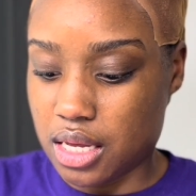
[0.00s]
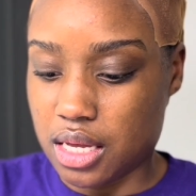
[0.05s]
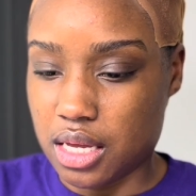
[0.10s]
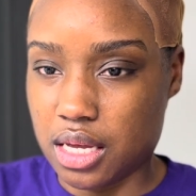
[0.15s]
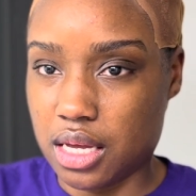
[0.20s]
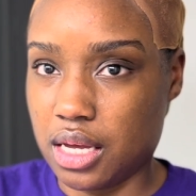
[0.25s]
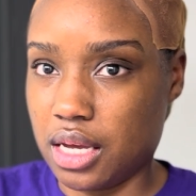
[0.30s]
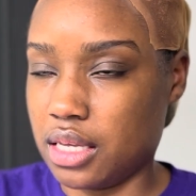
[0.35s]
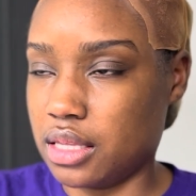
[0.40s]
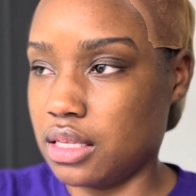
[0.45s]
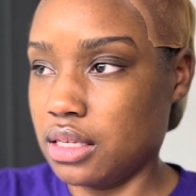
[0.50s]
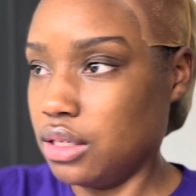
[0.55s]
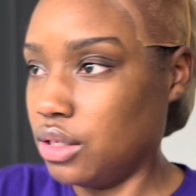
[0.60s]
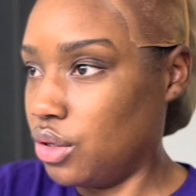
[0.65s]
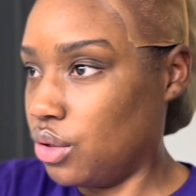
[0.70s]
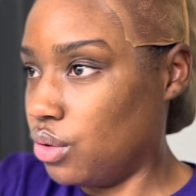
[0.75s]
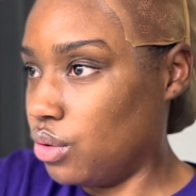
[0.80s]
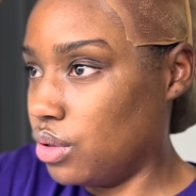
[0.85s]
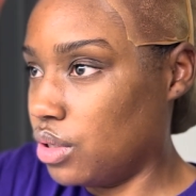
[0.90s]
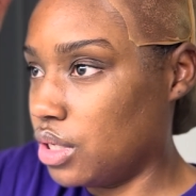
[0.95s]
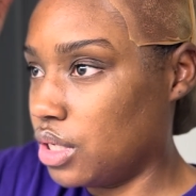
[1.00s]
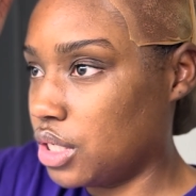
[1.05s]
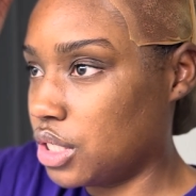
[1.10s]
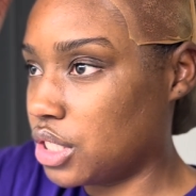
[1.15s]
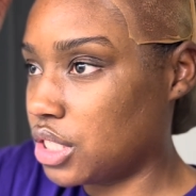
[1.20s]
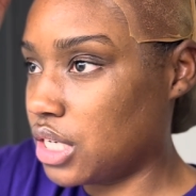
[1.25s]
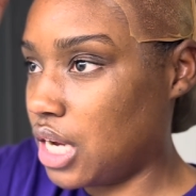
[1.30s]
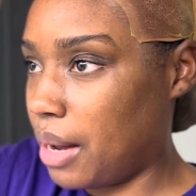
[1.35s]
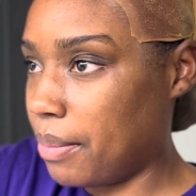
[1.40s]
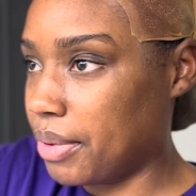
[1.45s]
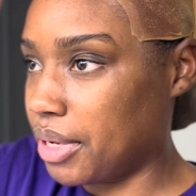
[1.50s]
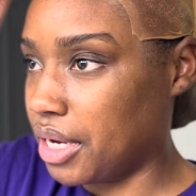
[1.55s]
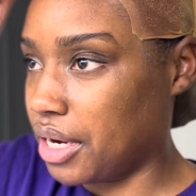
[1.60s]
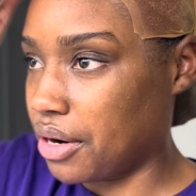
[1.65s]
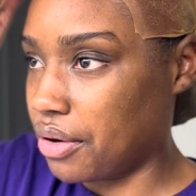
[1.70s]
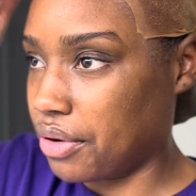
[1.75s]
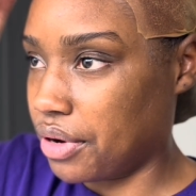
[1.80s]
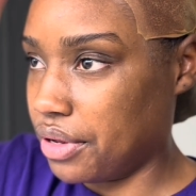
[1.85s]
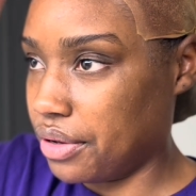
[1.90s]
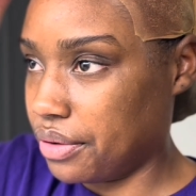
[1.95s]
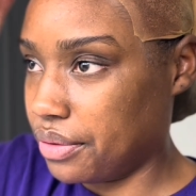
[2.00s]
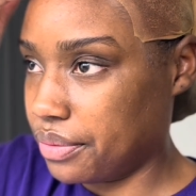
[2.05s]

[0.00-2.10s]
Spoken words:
in the little shopping area.